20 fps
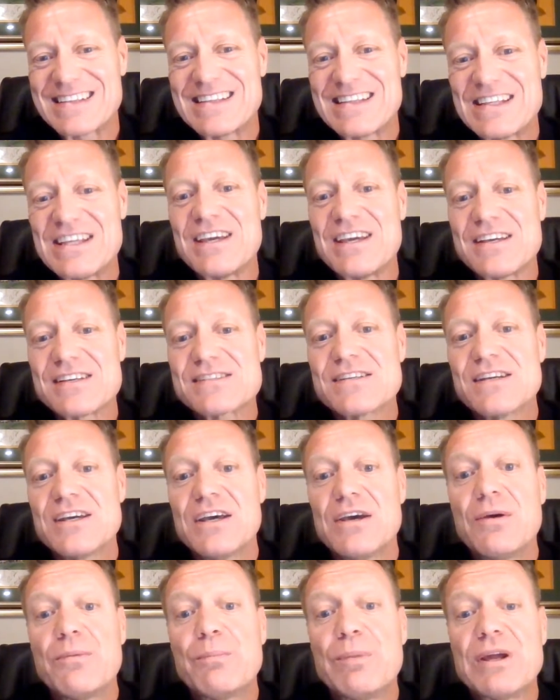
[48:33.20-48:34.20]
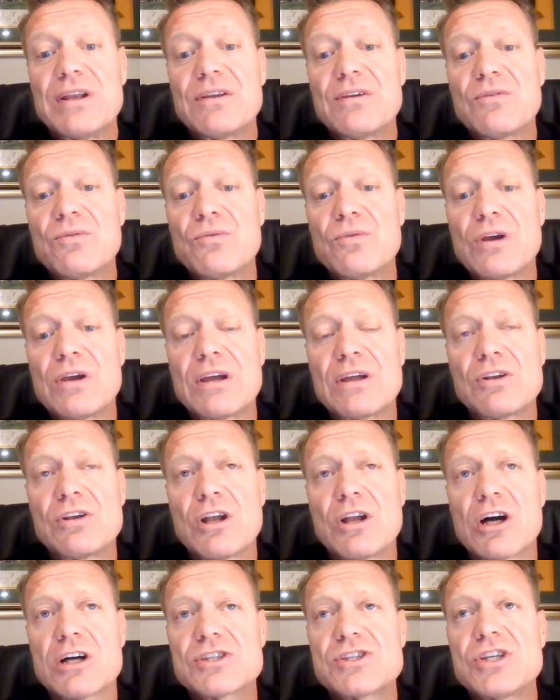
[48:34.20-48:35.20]
Yes. But
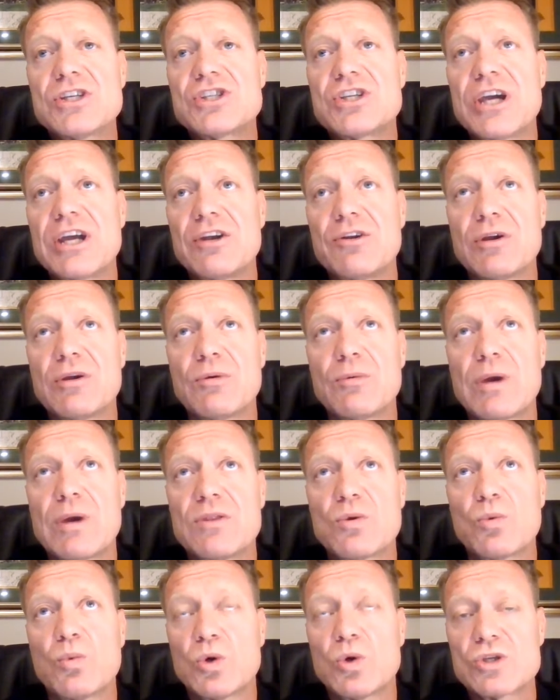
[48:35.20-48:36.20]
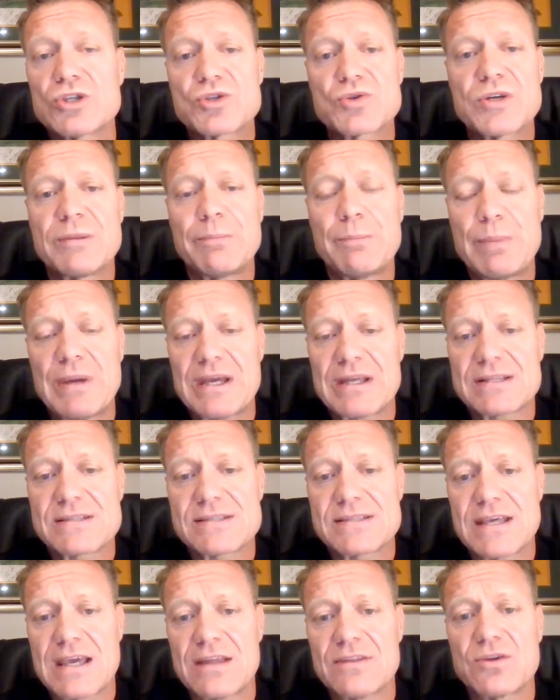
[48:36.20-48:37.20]
last year, January, when the Wall Street
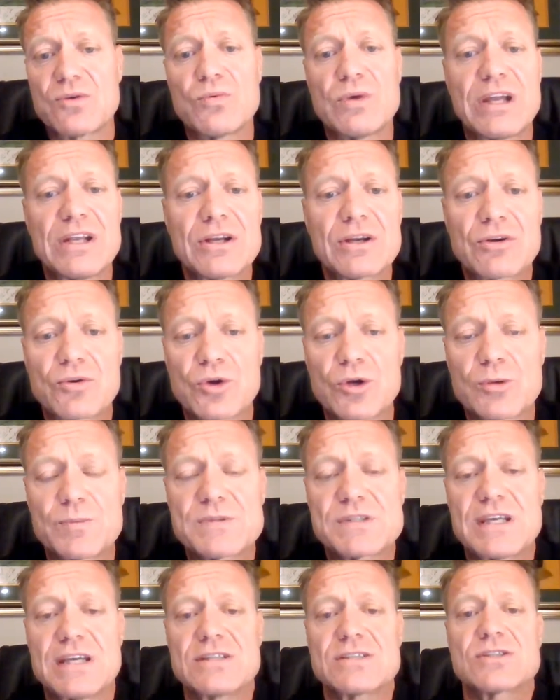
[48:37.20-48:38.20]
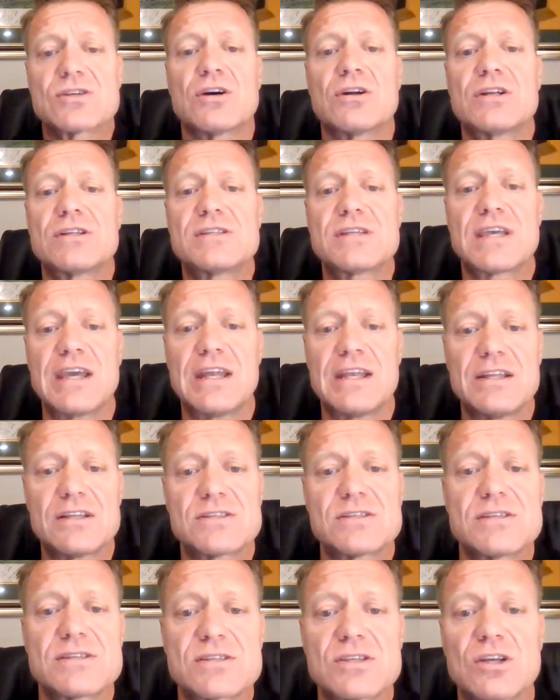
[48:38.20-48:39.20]
bets and the Reddit groups then started to get
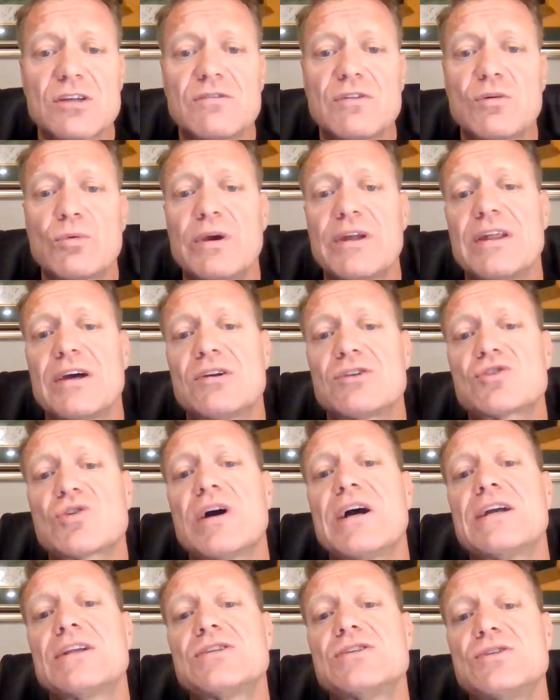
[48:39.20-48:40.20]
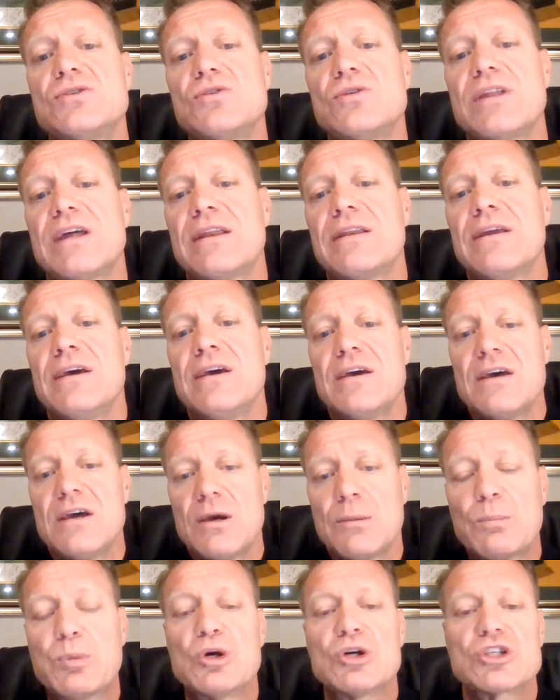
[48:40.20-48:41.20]
into silver, where they were trying to do that
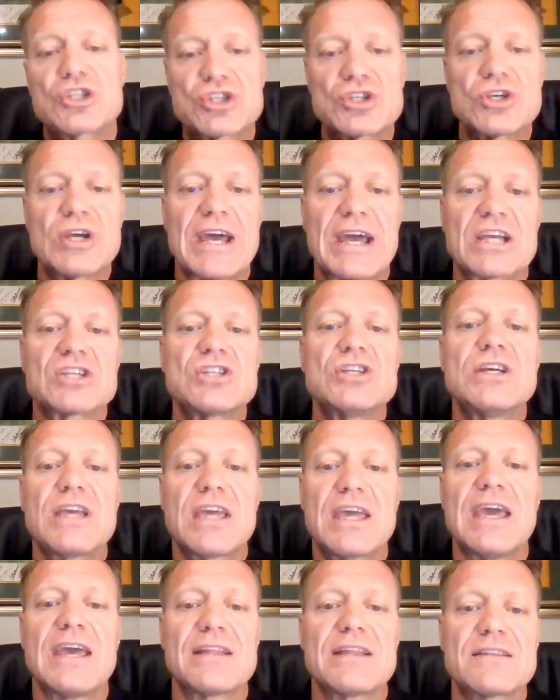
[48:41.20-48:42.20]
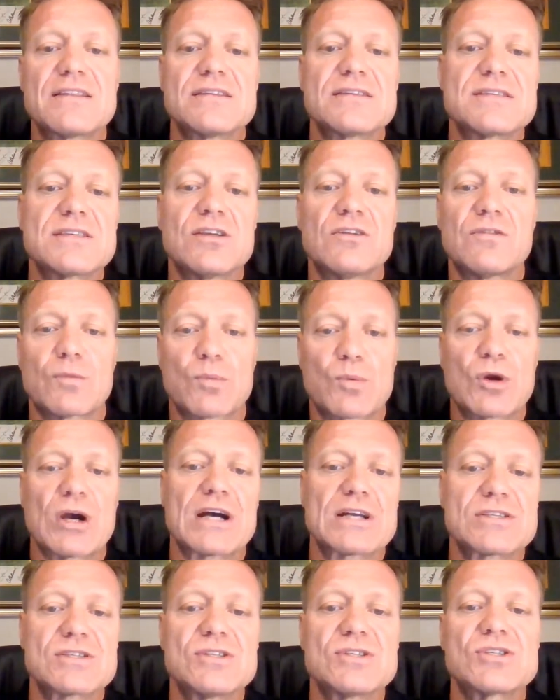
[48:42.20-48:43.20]
push to actually get the silver
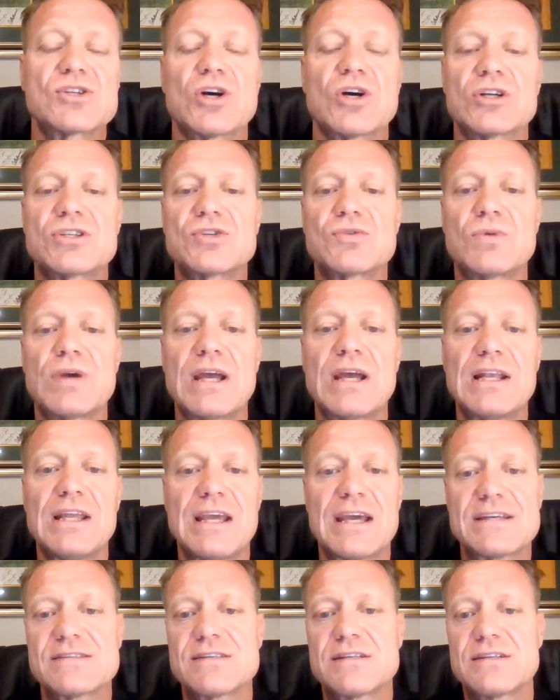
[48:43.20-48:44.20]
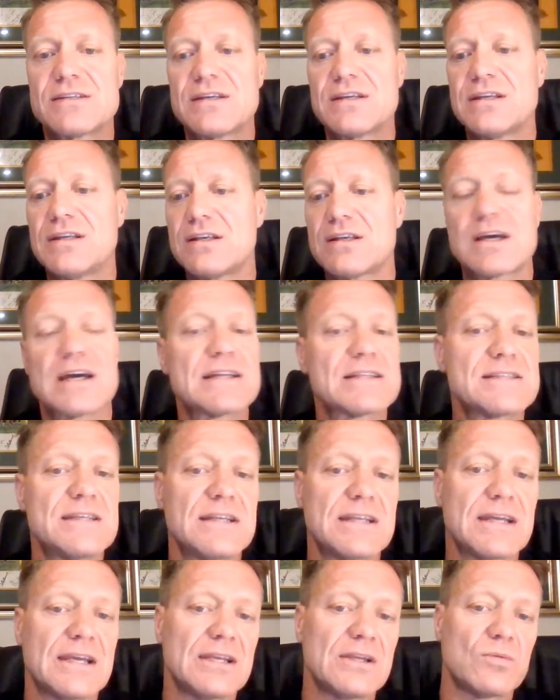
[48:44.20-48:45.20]
price to start to rally as it did in
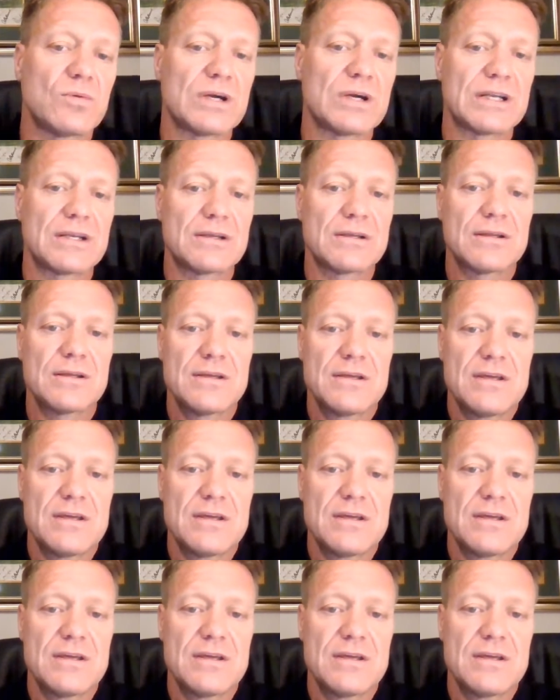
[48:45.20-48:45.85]
1981.